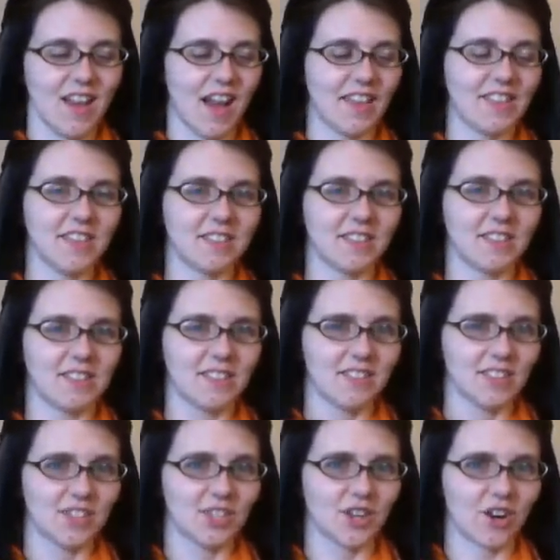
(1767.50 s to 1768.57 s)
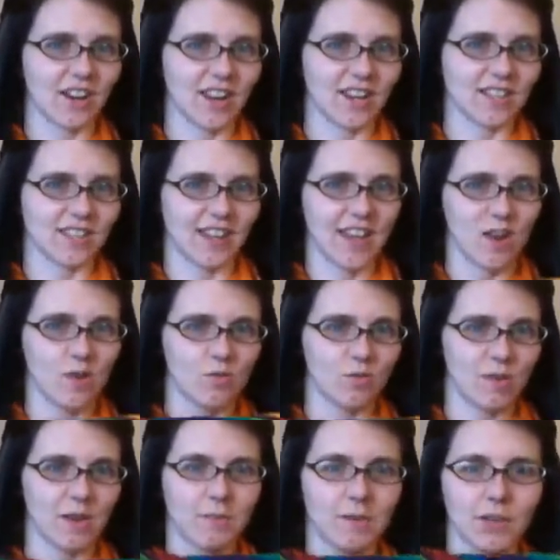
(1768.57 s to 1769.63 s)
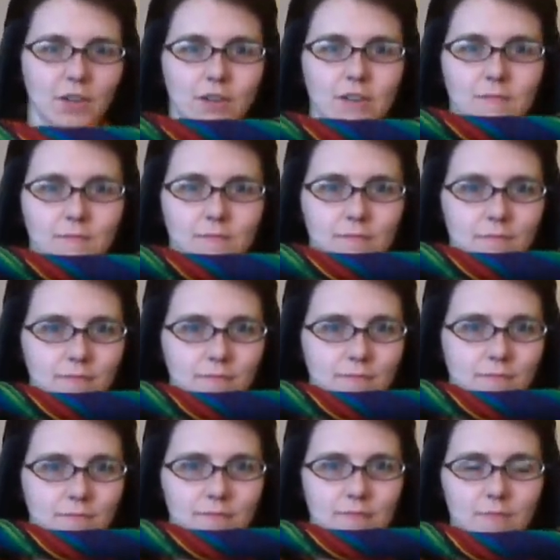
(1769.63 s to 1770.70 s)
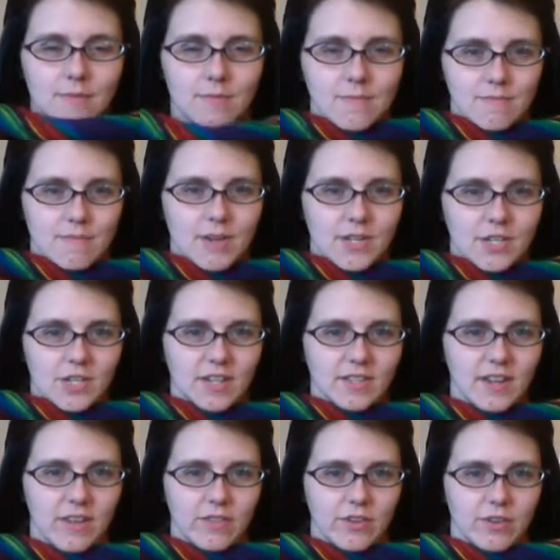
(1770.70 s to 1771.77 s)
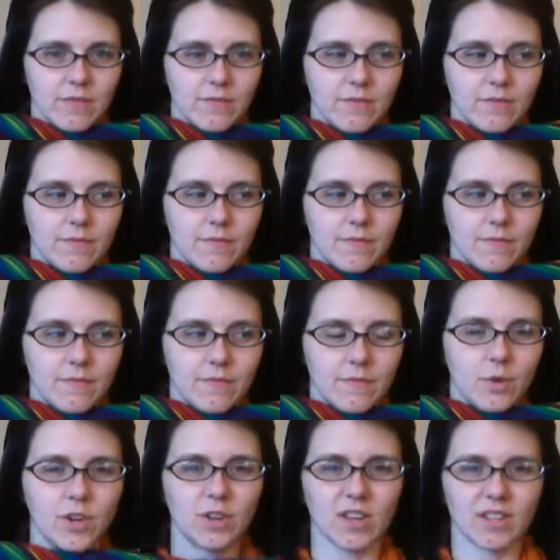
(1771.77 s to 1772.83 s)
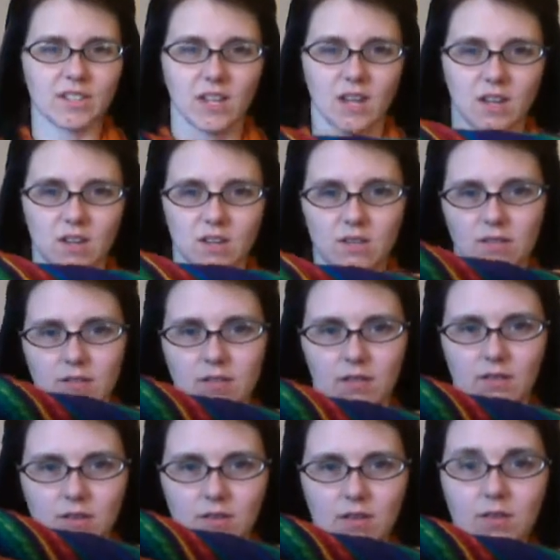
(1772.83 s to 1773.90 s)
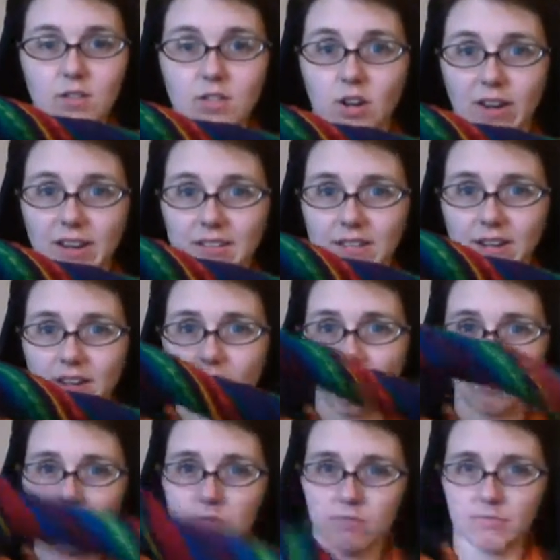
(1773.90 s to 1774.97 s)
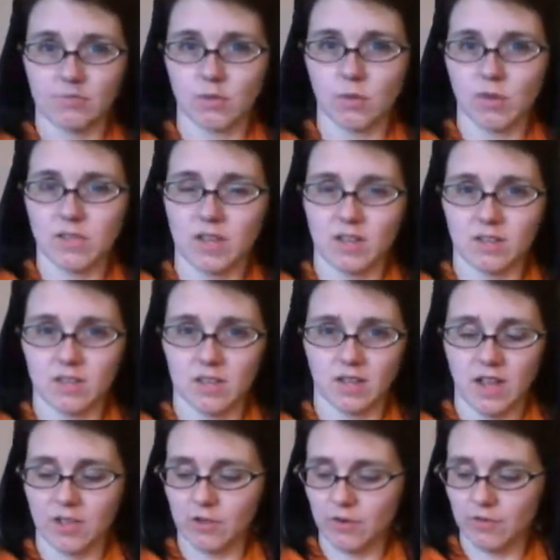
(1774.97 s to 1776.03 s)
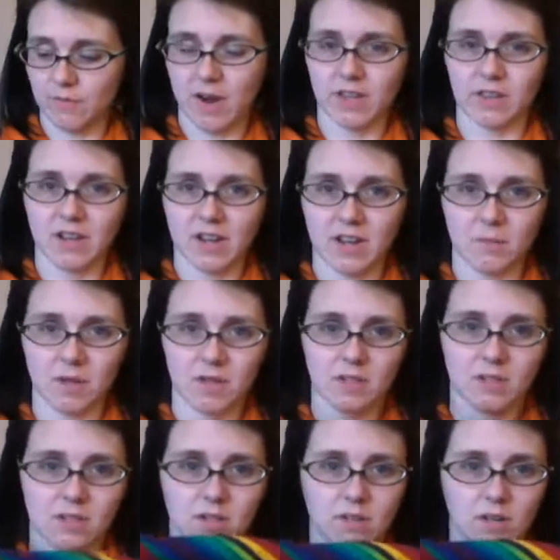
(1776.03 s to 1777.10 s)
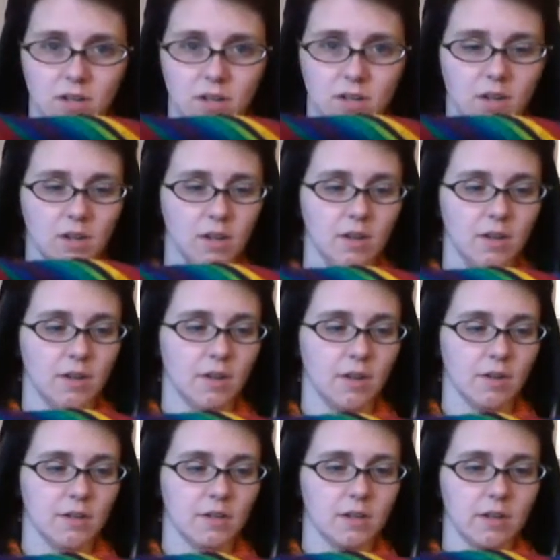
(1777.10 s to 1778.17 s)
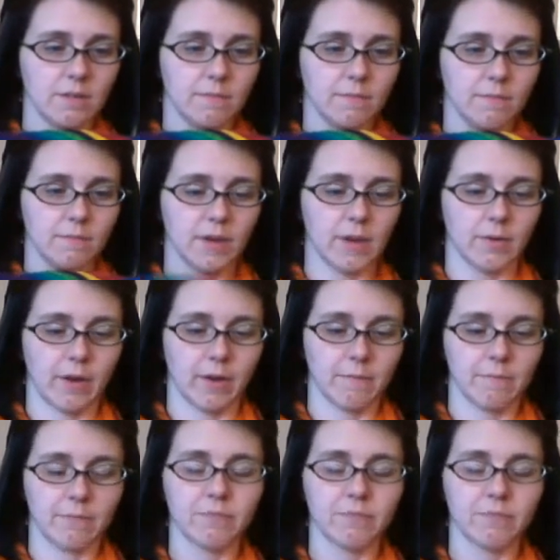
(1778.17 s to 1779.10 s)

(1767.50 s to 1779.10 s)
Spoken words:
I think the stargazing cowl might be good. I should ask Heather. What do you guys think? Stargazing cowl? The one that Heather from Highland Handmaids did? Anyway.